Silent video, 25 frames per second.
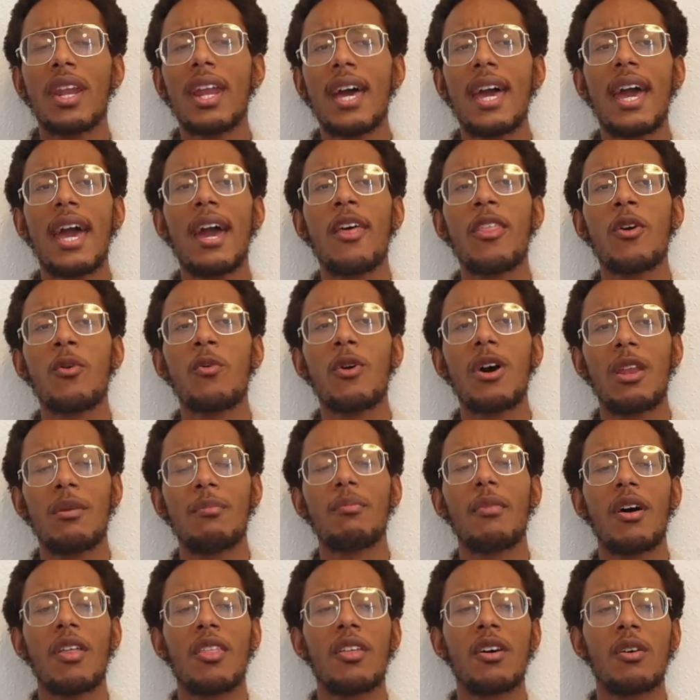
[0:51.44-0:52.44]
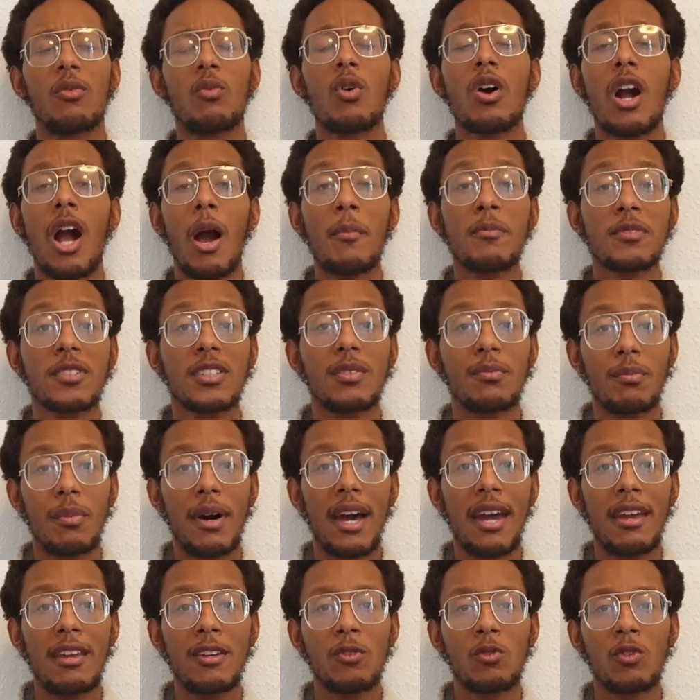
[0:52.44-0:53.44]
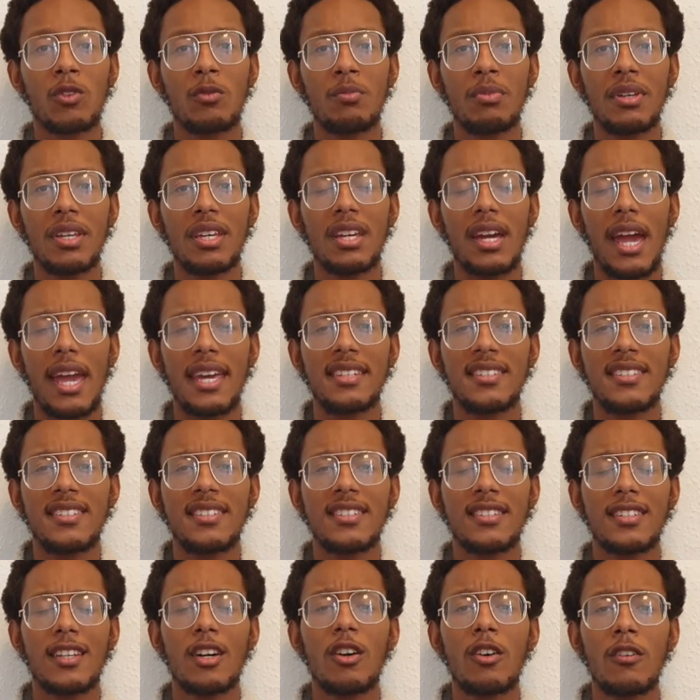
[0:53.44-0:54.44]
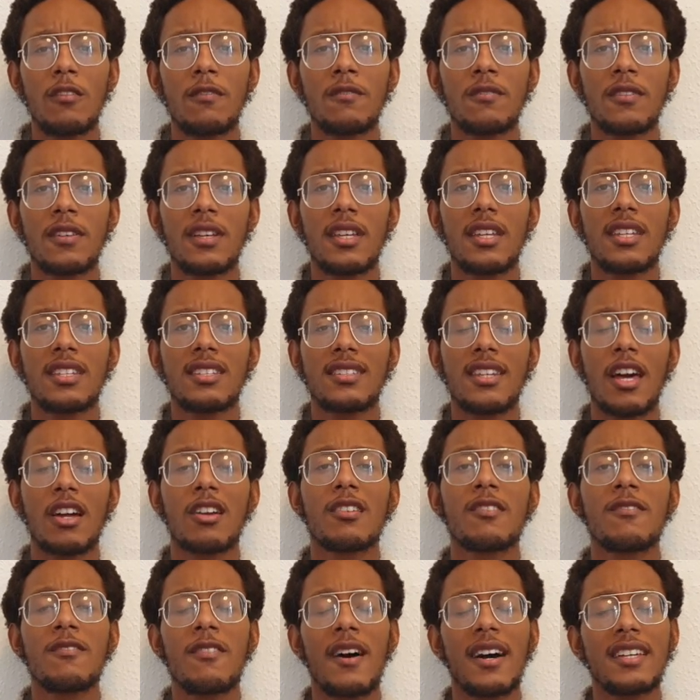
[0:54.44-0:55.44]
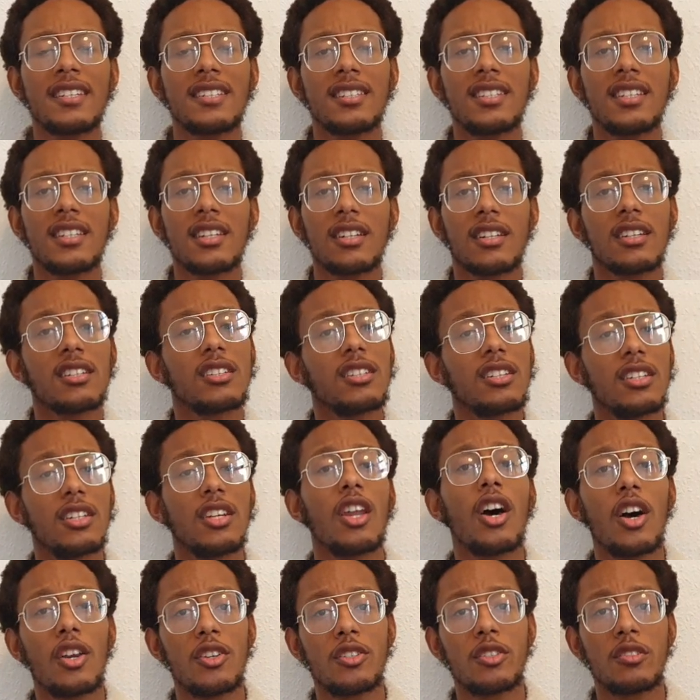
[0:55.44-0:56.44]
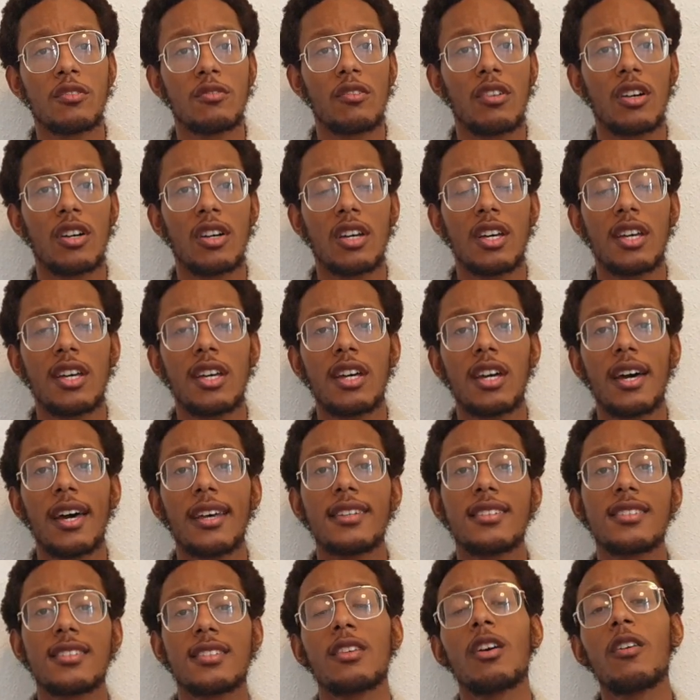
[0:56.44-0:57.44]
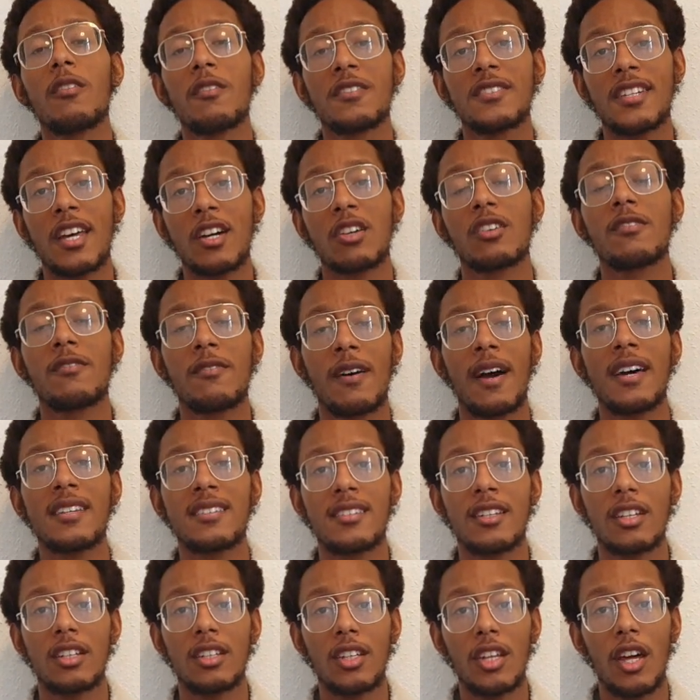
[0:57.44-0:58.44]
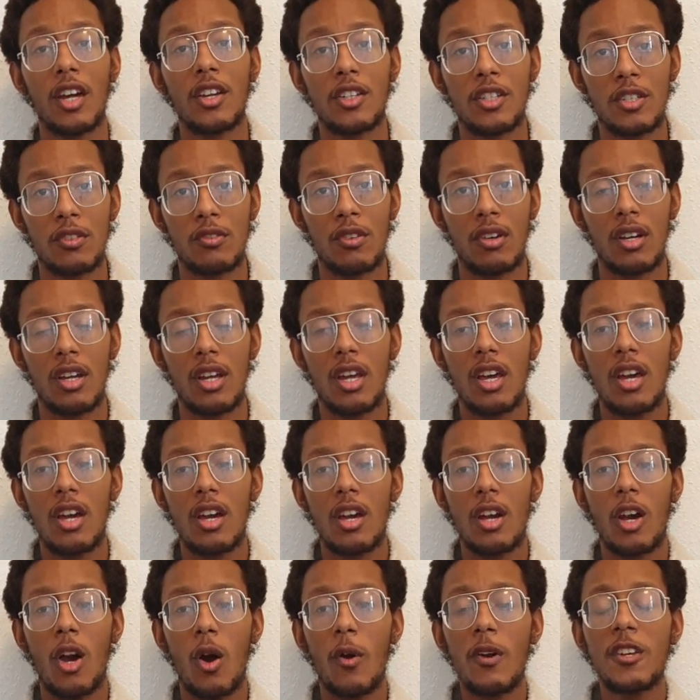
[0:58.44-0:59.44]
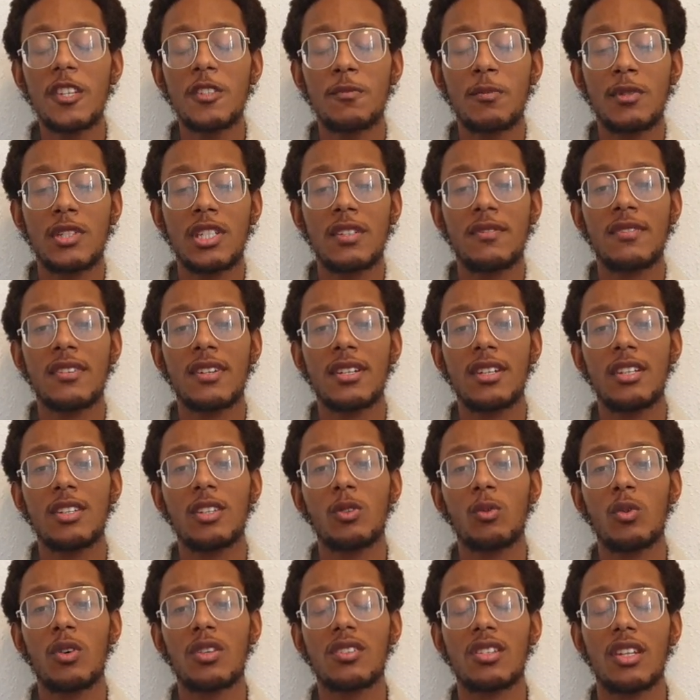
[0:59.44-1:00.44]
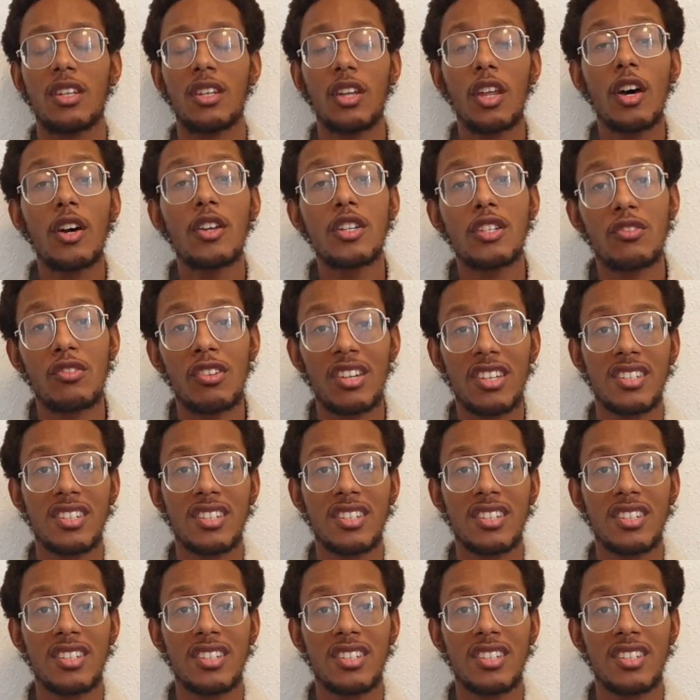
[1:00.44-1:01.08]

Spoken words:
I hear the word mother, what comes to mind would be a self-sacrificing nurturer. A self-sacrificing nurturer. Going specifically towards the nurturing